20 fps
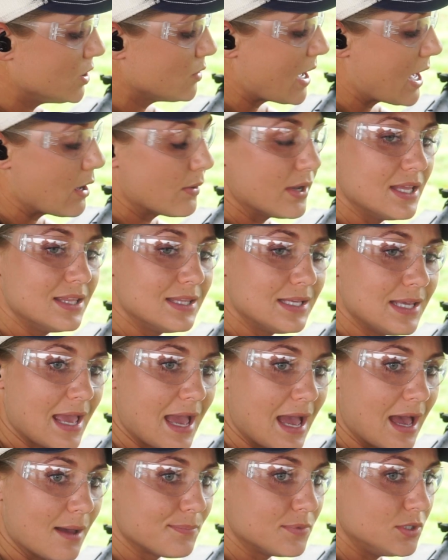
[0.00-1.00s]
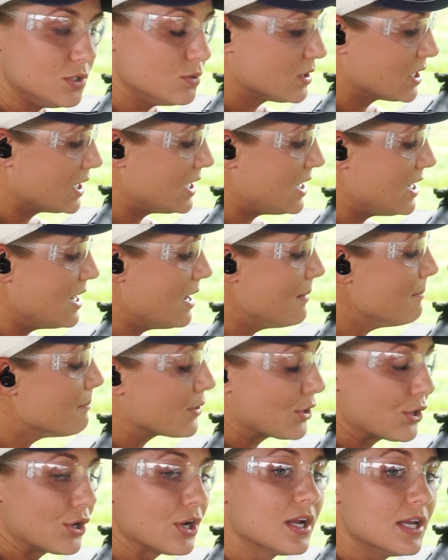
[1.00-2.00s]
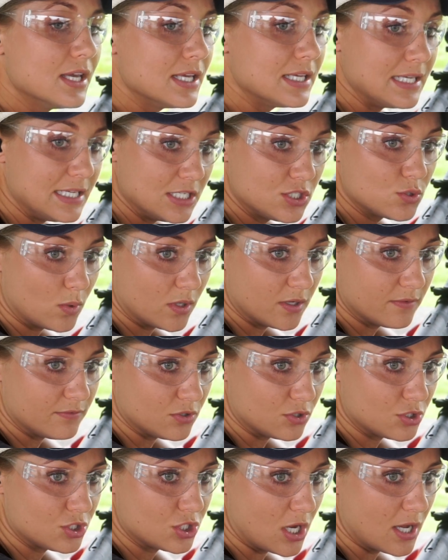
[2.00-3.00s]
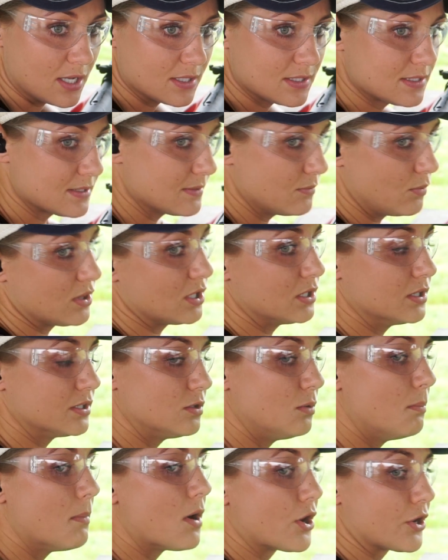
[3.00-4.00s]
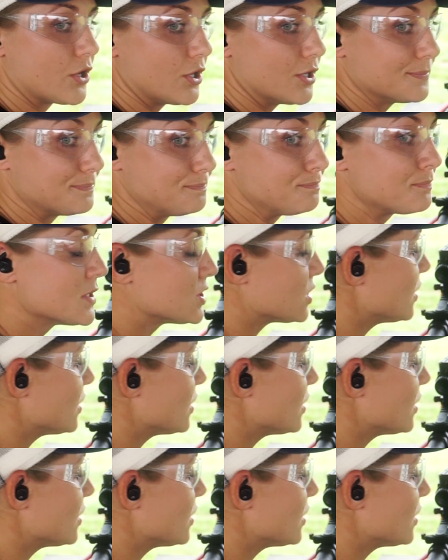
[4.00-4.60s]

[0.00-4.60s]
how in the app you can number each one of your shots with a little marker. So